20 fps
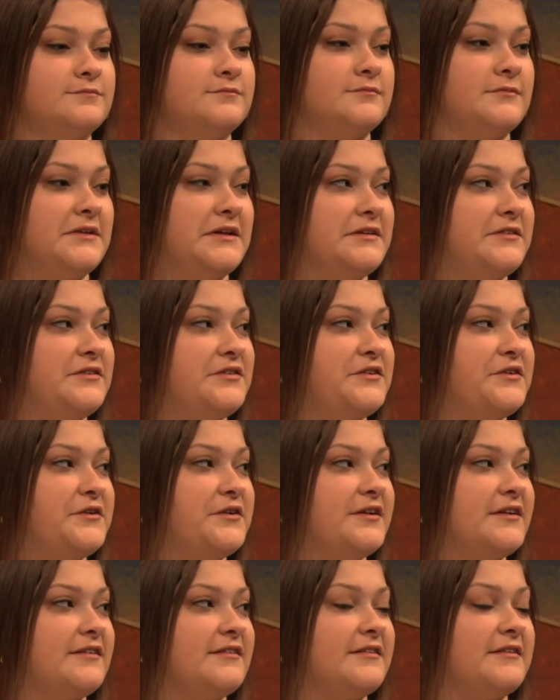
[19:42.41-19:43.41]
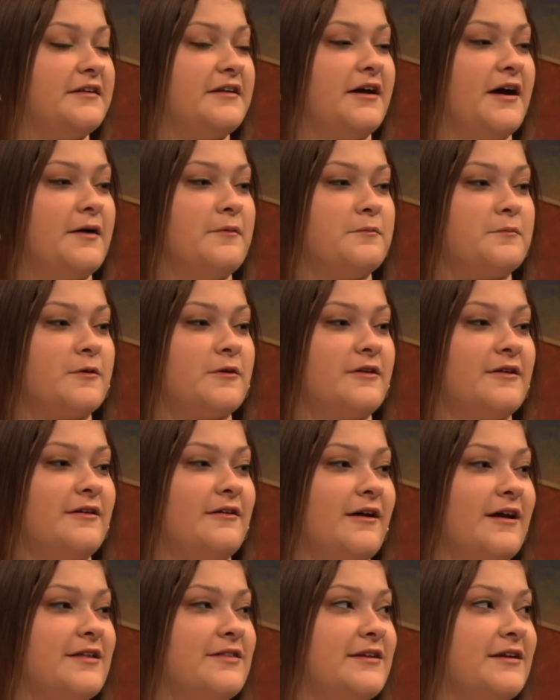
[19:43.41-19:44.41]
it's students, and I'm really
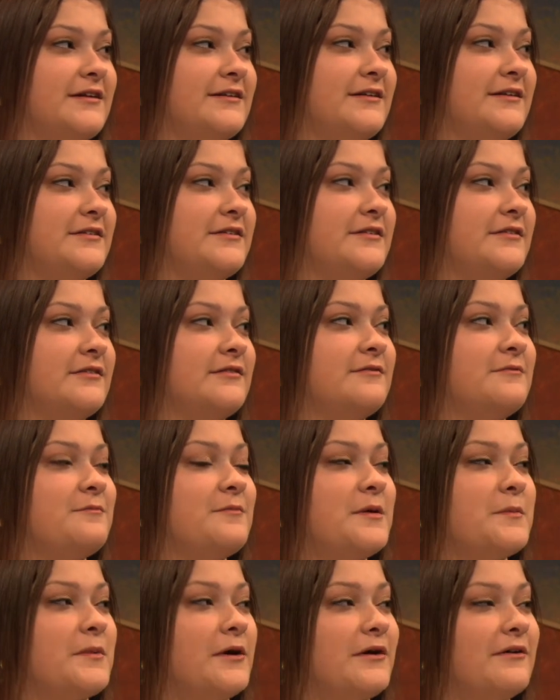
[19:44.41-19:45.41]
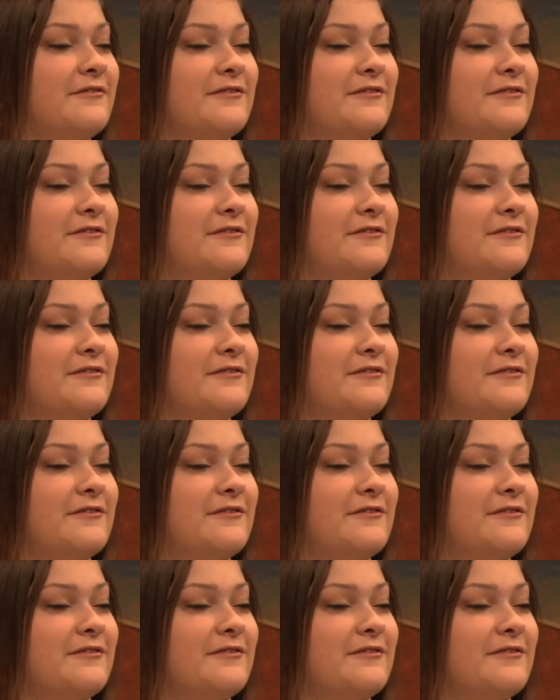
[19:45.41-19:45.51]
glad that I got to be a part of